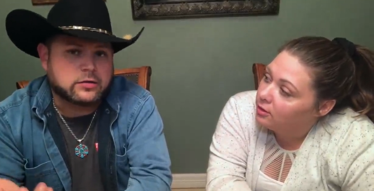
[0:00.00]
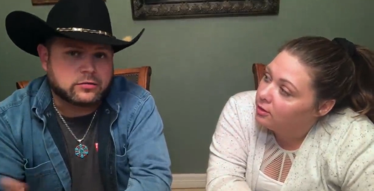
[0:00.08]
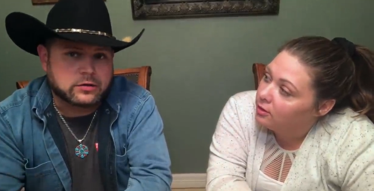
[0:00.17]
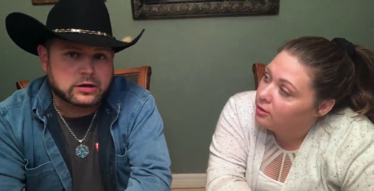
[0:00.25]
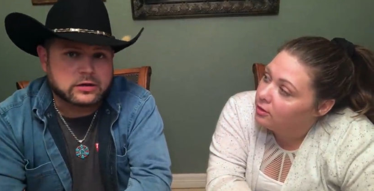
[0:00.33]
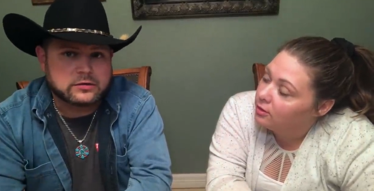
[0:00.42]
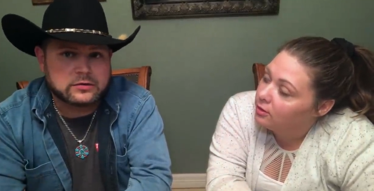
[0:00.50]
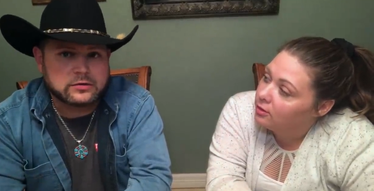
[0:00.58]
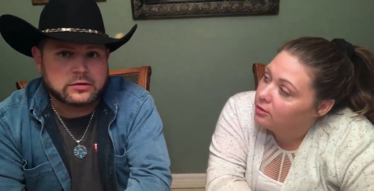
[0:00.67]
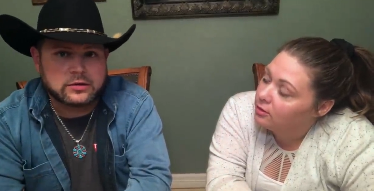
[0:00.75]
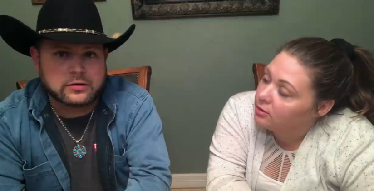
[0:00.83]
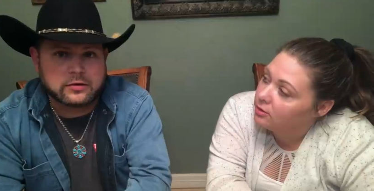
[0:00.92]
Speaker 1: do this,
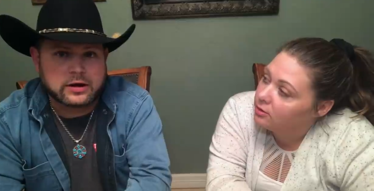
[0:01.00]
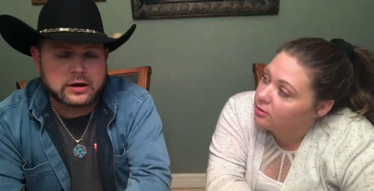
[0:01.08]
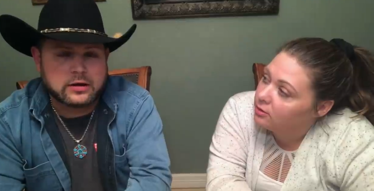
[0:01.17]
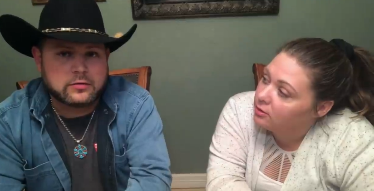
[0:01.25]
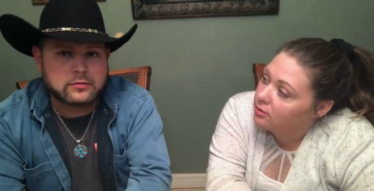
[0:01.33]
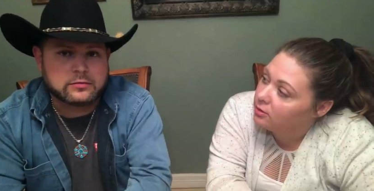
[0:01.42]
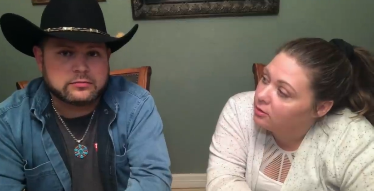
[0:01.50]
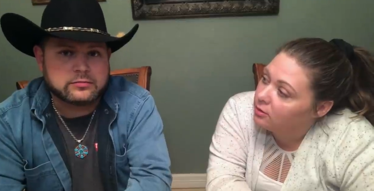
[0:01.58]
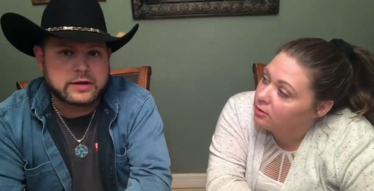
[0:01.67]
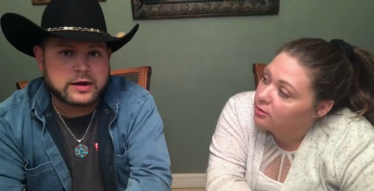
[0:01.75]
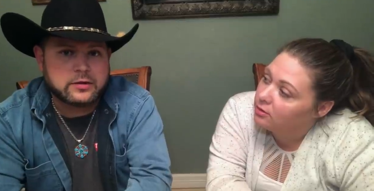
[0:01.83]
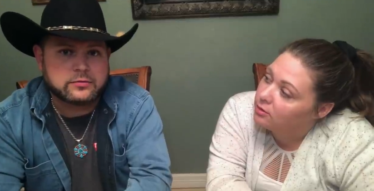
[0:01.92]
you know. And I don't
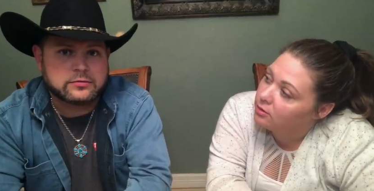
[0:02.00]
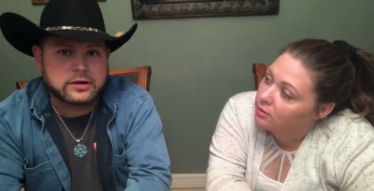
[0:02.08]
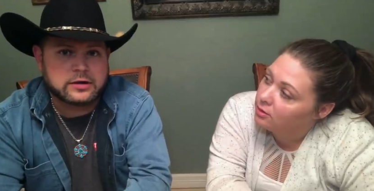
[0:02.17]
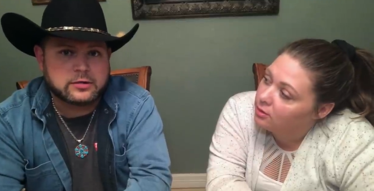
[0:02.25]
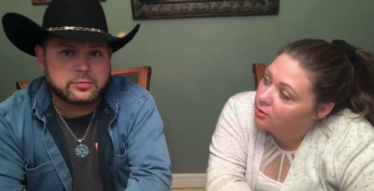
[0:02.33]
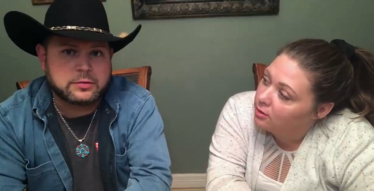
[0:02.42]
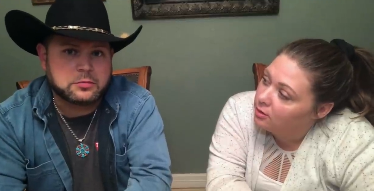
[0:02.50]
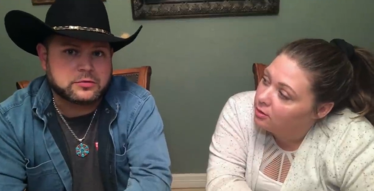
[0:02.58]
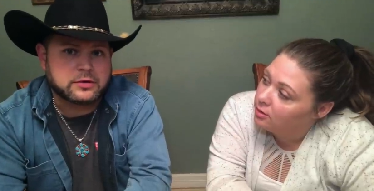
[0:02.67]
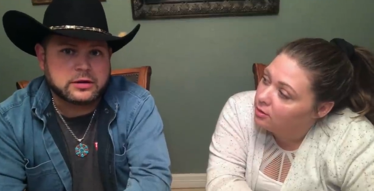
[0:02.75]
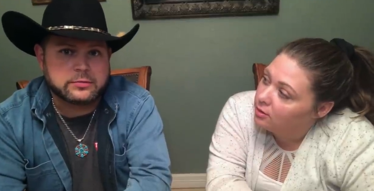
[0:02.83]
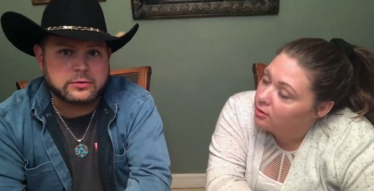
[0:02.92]
I don't take to people
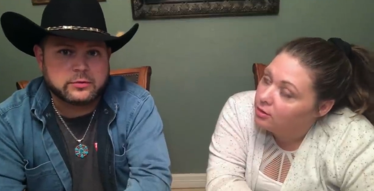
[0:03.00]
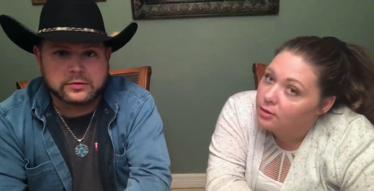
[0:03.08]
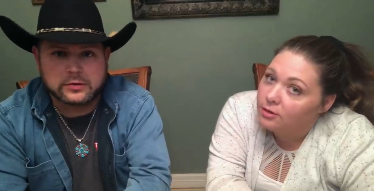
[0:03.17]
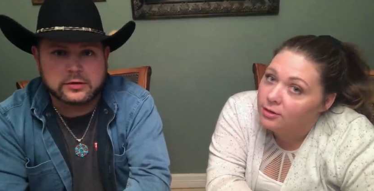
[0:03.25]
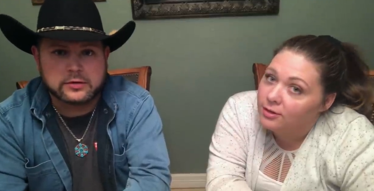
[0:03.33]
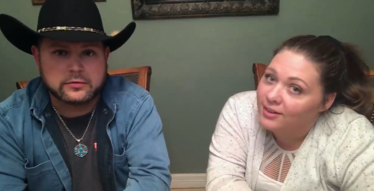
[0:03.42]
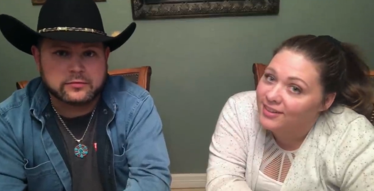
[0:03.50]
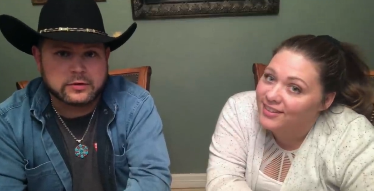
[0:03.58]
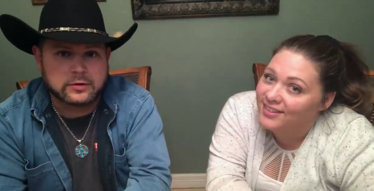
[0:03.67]
telling me what to do very